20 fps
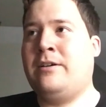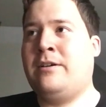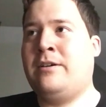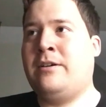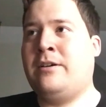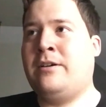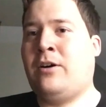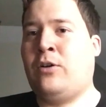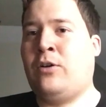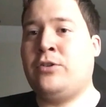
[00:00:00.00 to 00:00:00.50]

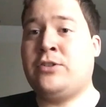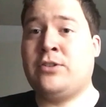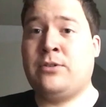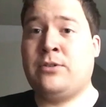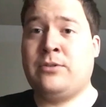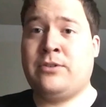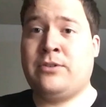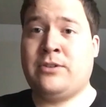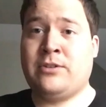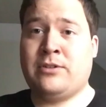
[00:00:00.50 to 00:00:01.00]
Also
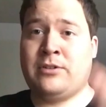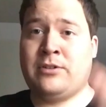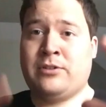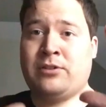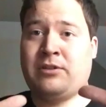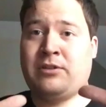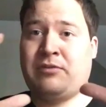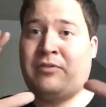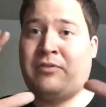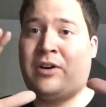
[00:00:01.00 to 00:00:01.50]
the
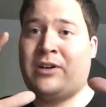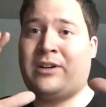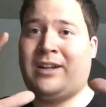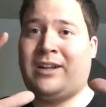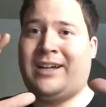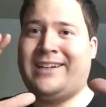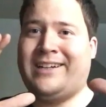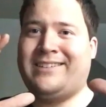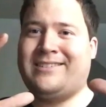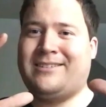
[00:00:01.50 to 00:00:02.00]
fog
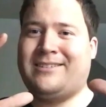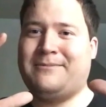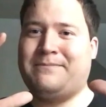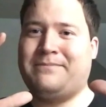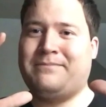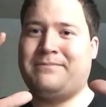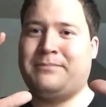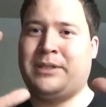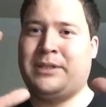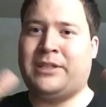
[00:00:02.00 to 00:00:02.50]
light,
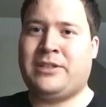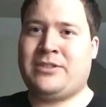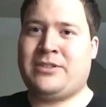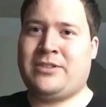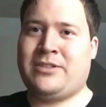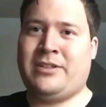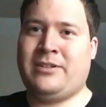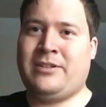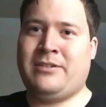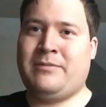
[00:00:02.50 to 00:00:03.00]
because
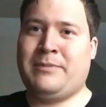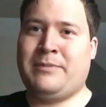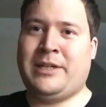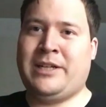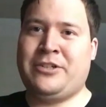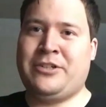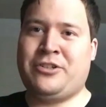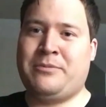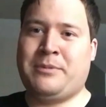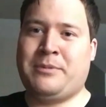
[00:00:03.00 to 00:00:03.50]
in
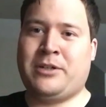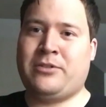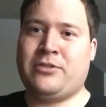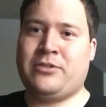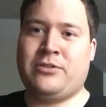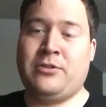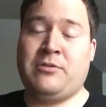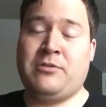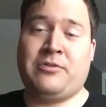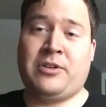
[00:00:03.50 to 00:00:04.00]
Malaysian models no
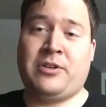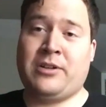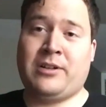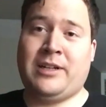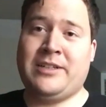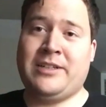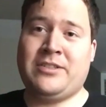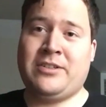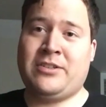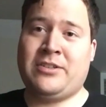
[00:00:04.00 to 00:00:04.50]
fog lights
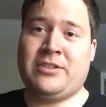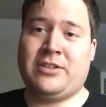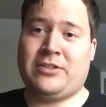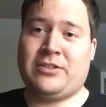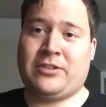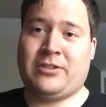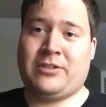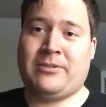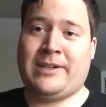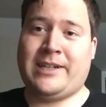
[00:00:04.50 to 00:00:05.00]
exist,
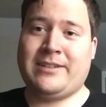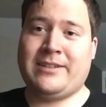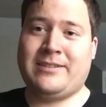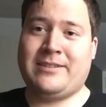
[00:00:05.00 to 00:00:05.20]
correct?